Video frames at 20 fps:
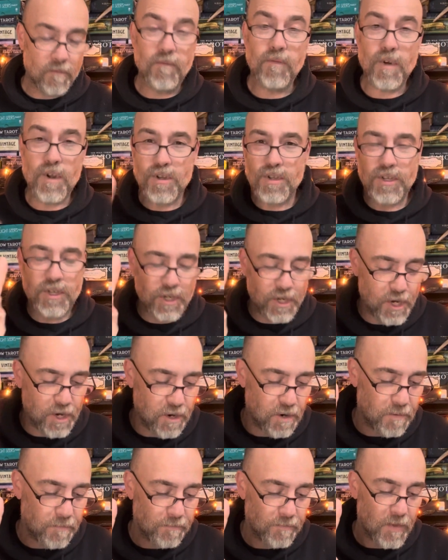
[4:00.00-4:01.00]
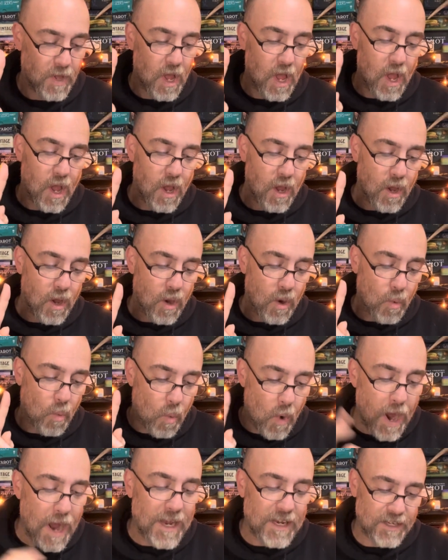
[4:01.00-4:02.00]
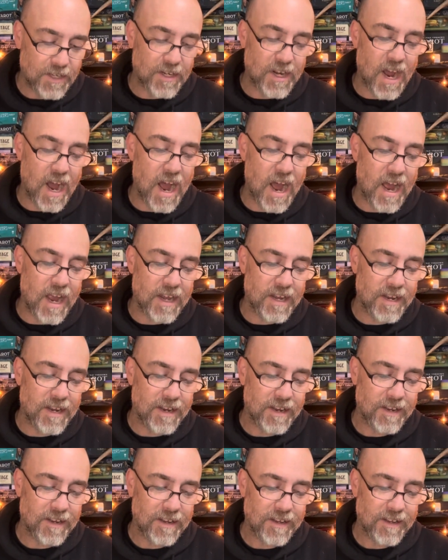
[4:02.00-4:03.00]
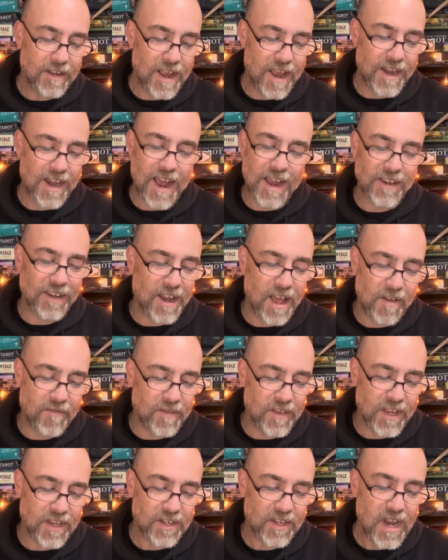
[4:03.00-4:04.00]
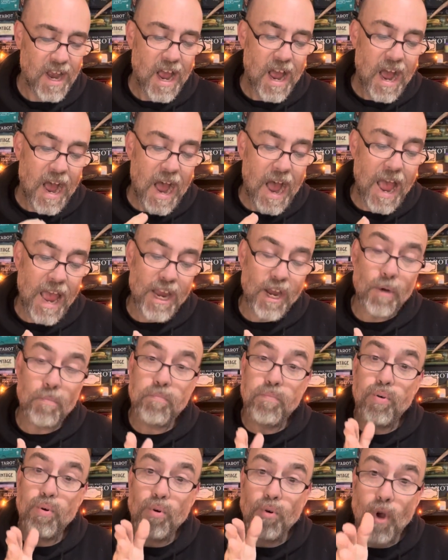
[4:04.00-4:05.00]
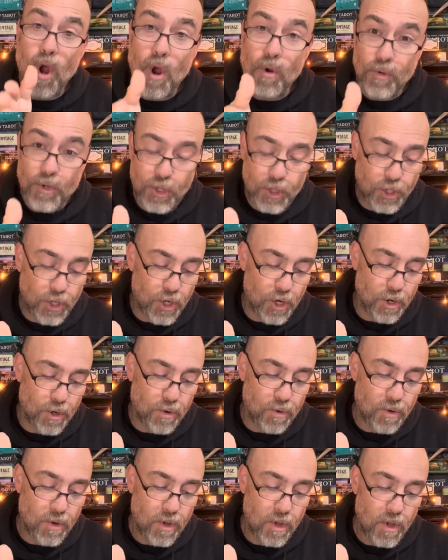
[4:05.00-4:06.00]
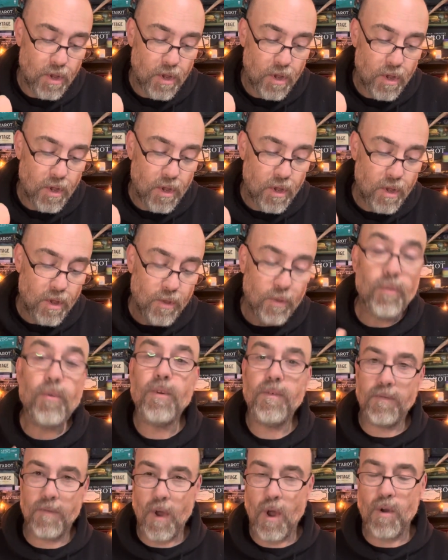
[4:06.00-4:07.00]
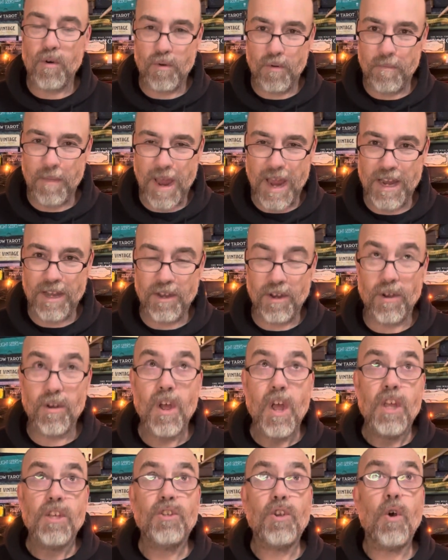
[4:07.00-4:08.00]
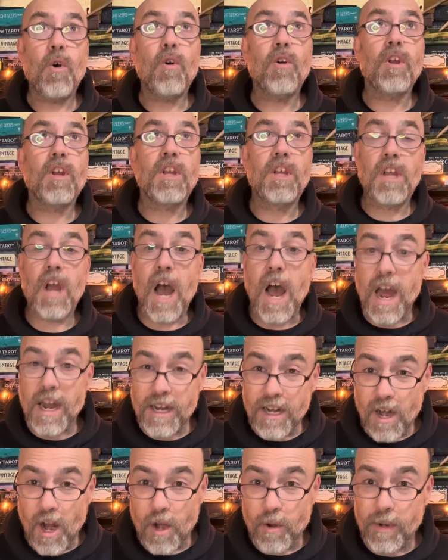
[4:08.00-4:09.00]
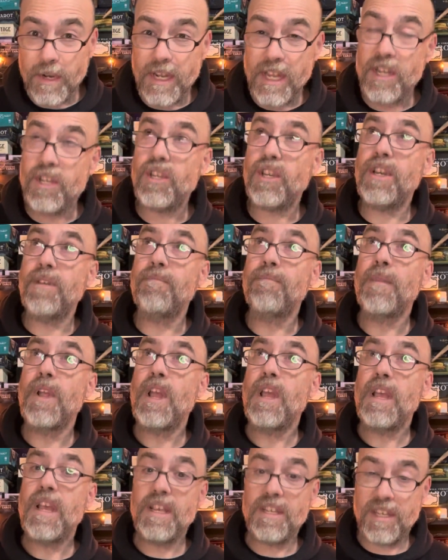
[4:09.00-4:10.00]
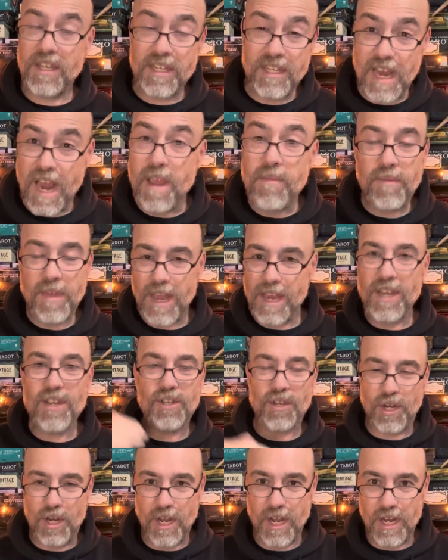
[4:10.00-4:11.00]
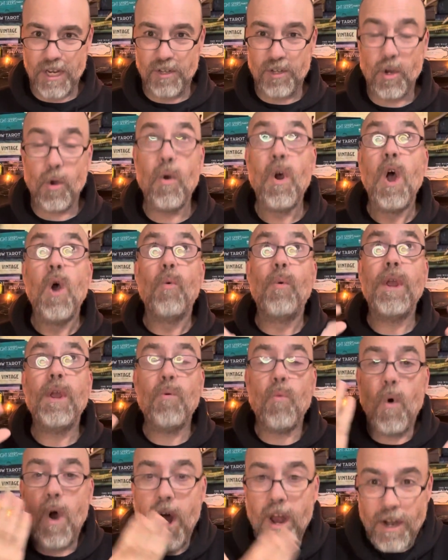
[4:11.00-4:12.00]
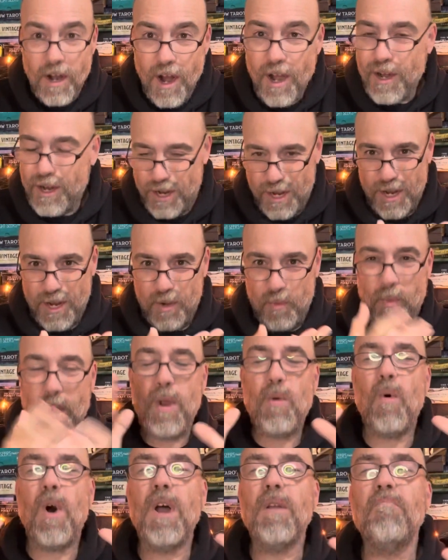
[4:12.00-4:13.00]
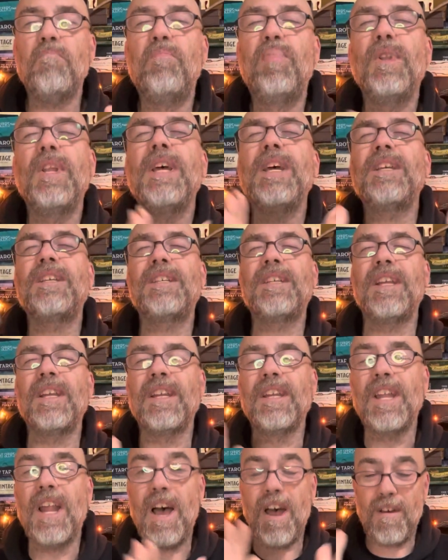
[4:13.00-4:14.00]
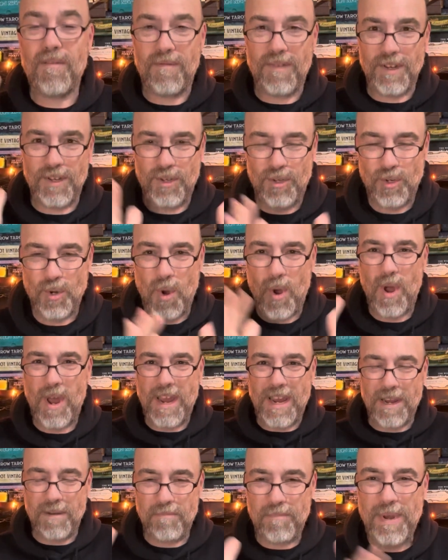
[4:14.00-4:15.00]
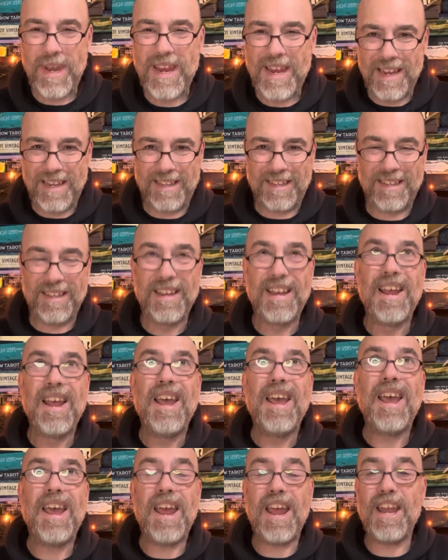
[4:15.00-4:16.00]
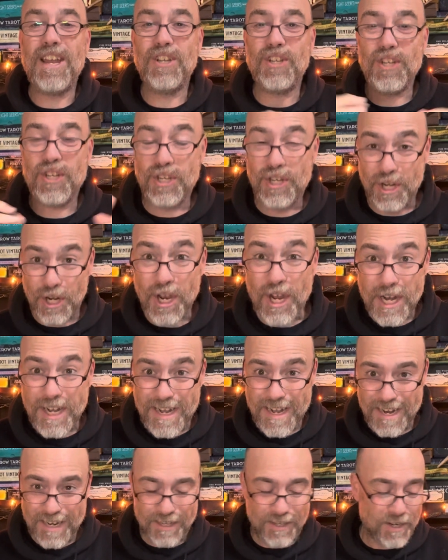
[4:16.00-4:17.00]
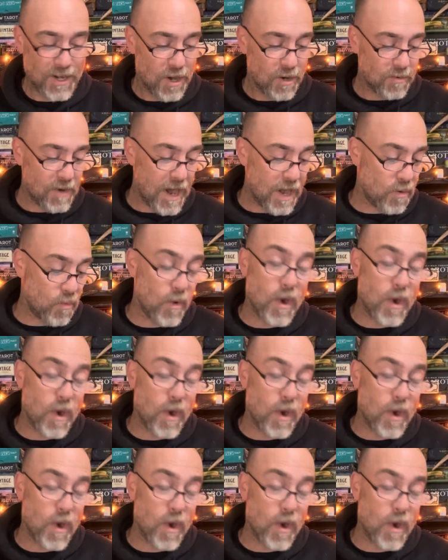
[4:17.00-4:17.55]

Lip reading: Verse 2, wise God, and I love this, I approach you through Vohumenu. So God in our religion is the same thing as good. So we want our good. We want bliss and love and joy and peace and just goodness, right?